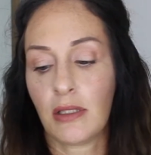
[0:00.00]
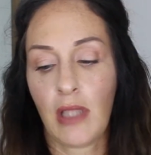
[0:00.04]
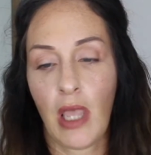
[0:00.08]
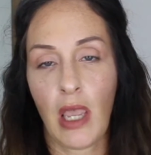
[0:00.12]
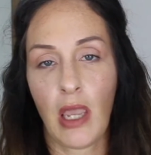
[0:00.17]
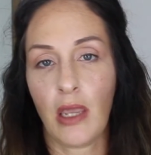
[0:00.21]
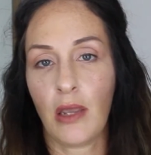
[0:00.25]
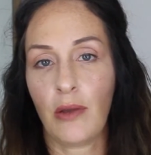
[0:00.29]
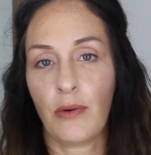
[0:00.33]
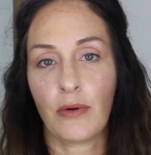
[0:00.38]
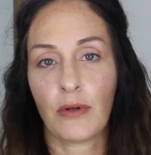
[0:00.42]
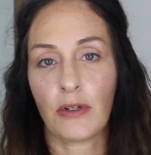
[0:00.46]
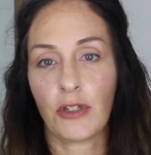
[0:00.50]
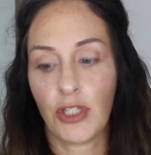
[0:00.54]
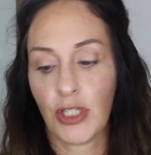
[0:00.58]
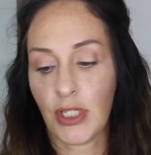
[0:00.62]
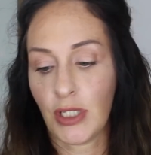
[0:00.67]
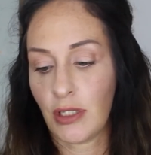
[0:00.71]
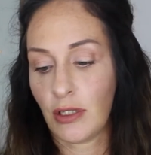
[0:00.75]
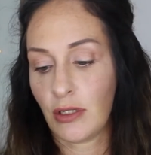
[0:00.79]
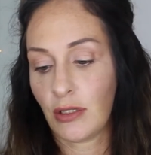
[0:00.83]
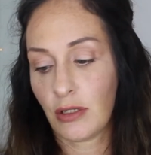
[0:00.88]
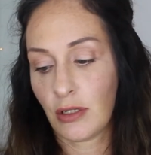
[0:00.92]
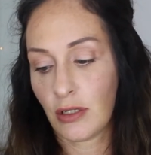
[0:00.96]
they were
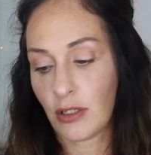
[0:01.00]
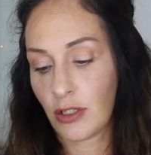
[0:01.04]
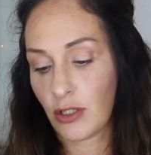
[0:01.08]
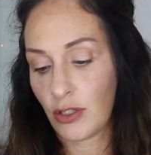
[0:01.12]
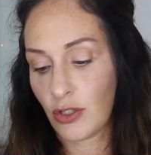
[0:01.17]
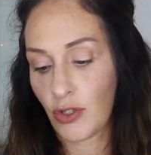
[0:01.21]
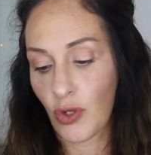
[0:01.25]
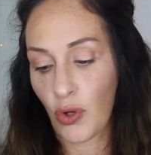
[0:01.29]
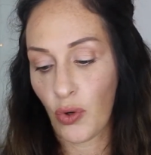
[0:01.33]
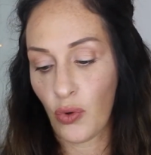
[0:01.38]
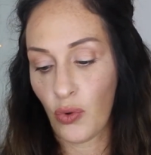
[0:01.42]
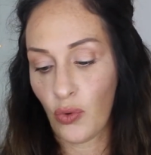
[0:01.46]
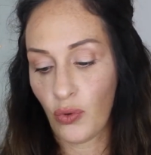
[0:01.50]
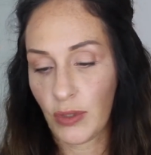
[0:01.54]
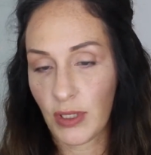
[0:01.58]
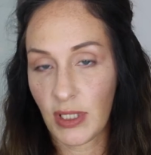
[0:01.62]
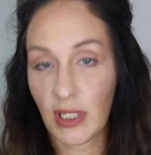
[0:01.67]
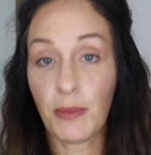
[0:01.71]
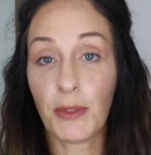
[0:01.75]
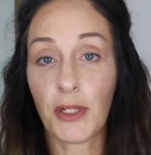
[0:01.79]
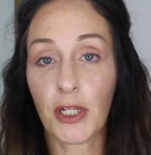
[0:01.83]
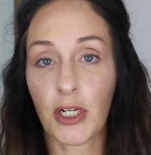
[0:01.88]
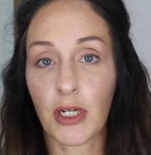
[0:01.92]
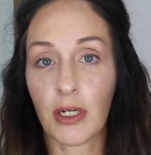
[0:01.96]
just so
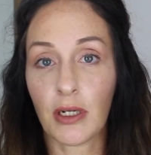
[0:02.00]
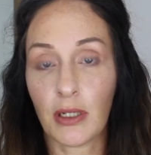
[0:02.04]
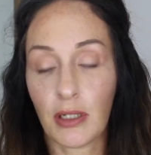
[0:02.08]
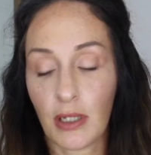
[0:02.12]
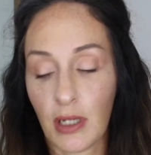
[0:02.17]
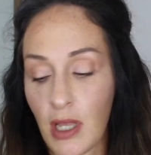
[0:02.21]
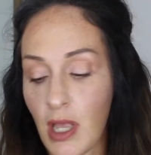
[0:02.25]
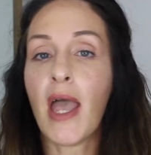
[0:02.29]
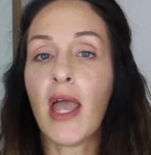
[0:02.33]
similar.